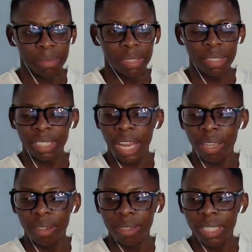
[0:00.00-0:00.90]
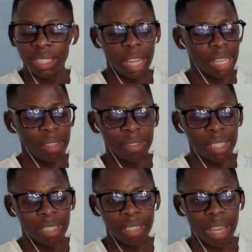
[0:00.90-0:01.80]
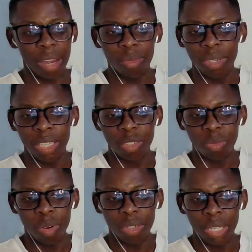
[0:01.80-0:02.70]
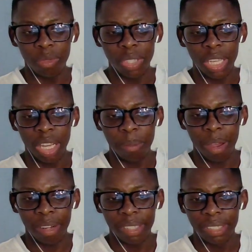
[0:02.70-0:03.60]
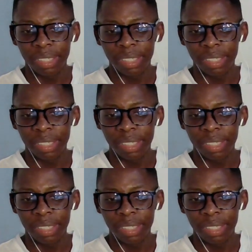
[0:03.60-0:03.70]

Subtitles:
Looks like Cody's not really smart if you think about it.